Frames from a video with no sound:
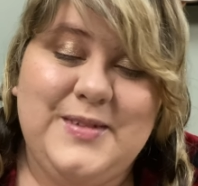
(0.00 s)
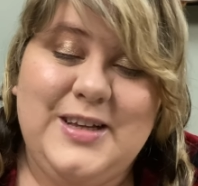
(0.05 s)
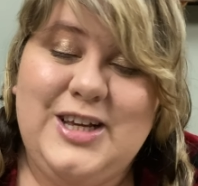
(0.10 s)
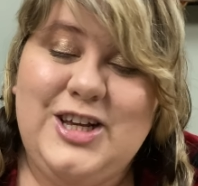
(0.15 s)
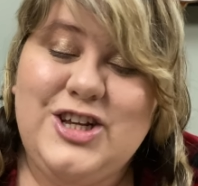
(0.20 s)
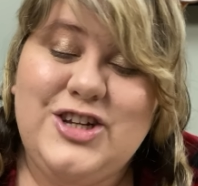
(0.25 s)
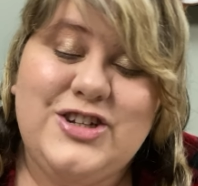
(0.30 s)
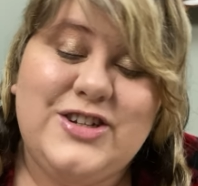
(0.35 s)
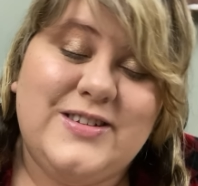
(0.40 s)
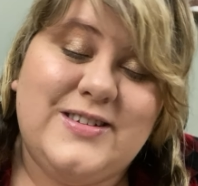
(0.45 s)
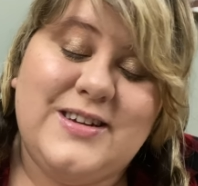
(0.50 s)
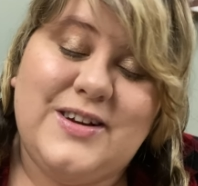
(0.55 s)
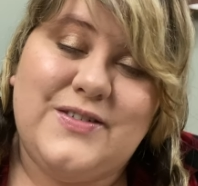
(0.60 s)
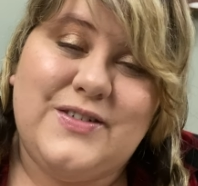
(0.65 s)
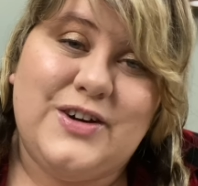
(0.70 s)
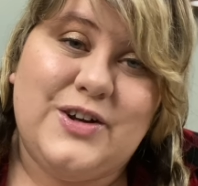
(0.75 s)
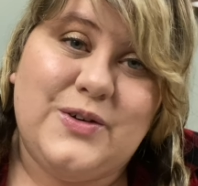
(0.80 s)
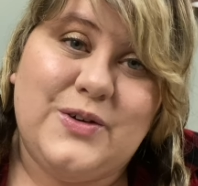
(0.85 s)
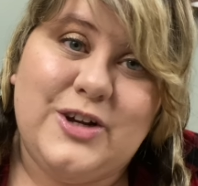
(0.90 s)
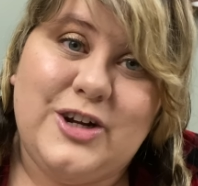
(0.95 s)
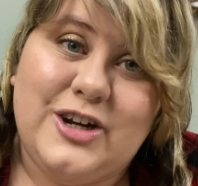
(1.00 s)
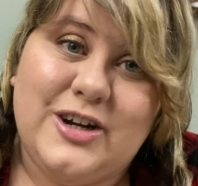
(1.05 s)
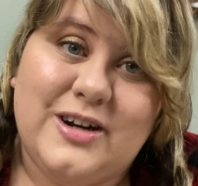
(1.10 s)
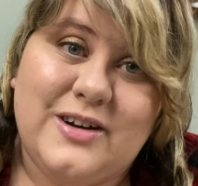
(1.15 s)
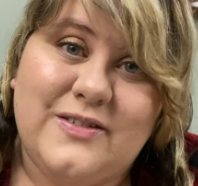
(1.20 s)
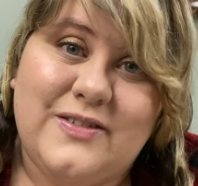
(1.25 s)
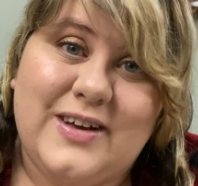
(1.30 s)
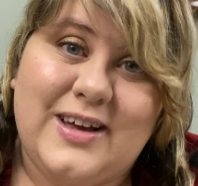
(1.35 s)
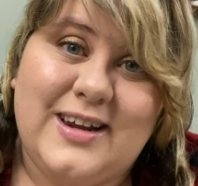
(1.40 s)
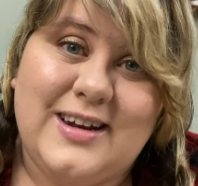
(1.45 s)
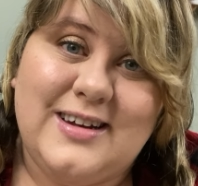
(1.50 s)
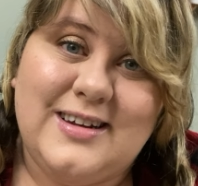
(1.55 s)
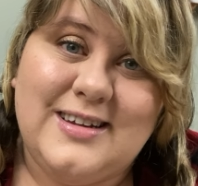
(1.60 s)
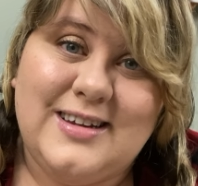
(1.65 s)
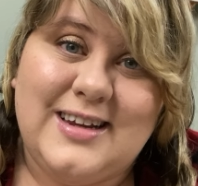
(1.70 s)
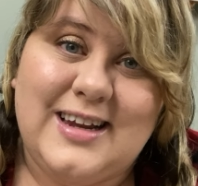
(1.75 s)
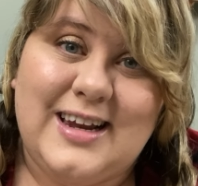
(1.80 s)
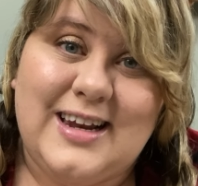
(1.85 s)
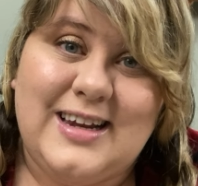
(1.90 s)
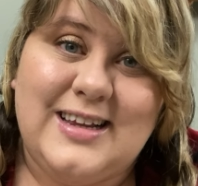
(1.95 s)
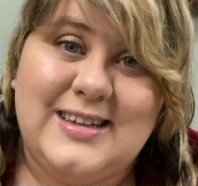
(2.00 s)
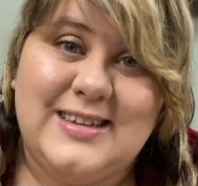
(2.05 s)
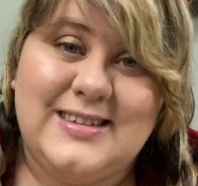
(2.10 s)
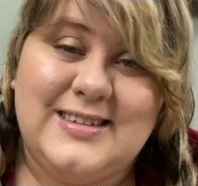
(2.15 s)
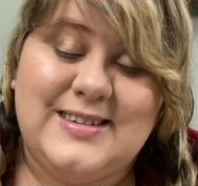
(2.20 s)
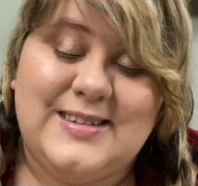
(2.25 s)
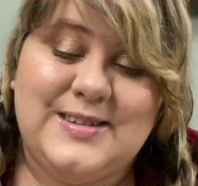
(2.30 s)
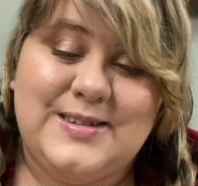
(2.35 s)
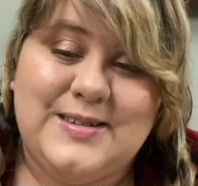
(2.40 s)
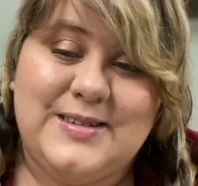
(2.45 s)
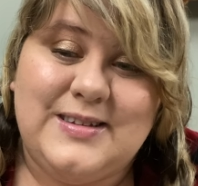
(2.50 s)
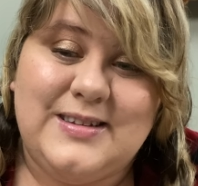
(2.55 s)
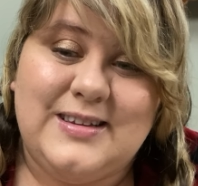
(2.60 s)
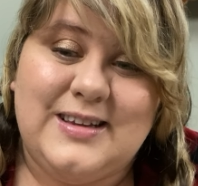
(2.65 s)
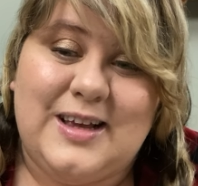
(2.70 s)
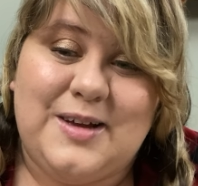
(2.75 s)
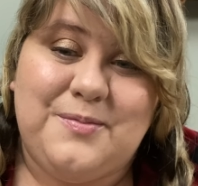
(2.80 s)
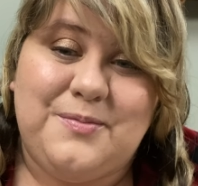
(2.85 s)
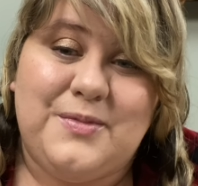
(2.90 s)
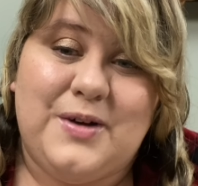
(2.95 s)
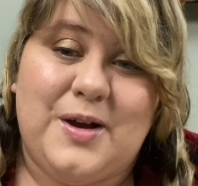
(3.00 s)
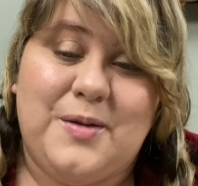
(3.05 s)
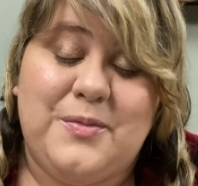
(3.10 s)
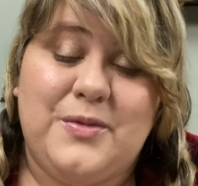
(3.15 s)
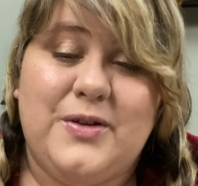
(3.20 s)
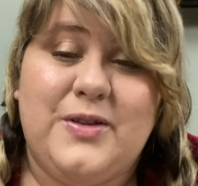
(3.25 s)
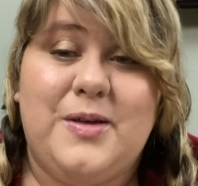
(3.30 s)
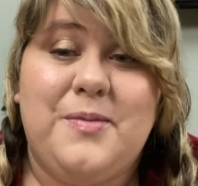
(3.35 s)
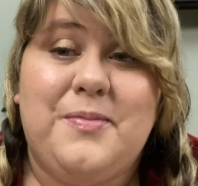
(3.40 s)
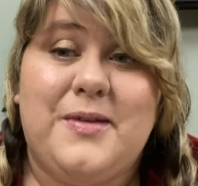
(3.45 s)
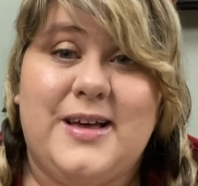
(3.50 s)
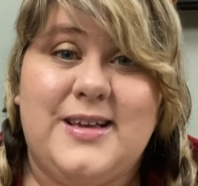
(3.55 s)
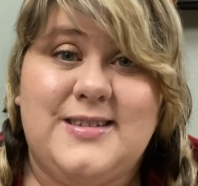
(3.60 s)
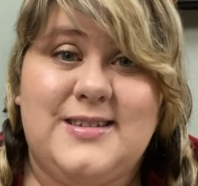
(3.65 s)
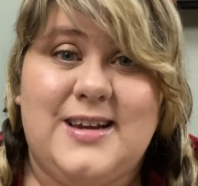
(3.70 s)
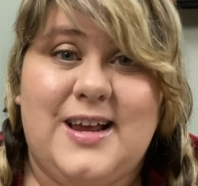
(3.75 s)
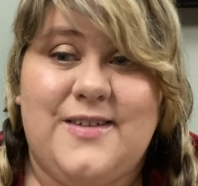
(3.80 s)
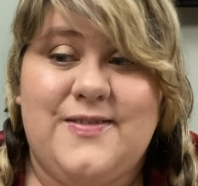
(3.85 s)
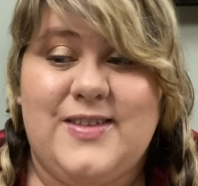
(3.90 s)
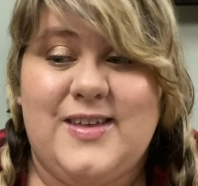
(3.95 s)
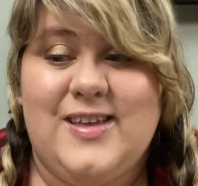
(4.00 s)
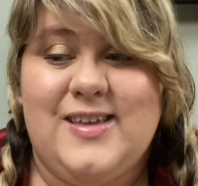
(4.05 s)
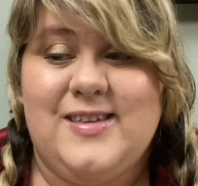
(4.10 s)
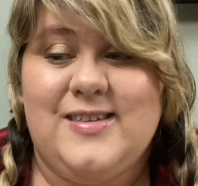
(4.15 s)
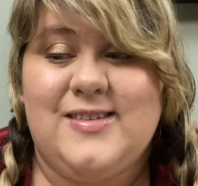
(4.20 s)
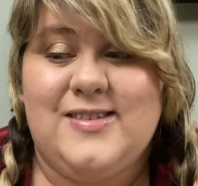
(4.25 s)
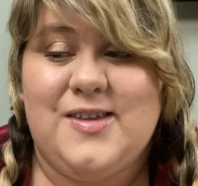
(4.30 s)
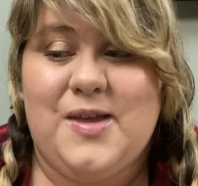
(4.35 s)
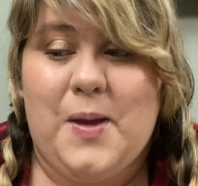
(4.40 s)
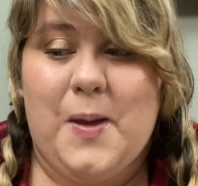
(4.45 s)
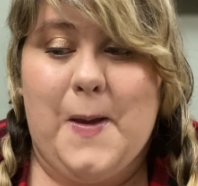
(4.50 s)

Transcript: You just never know who you're gonna find. And it's, I'm, I'm really blessed to have these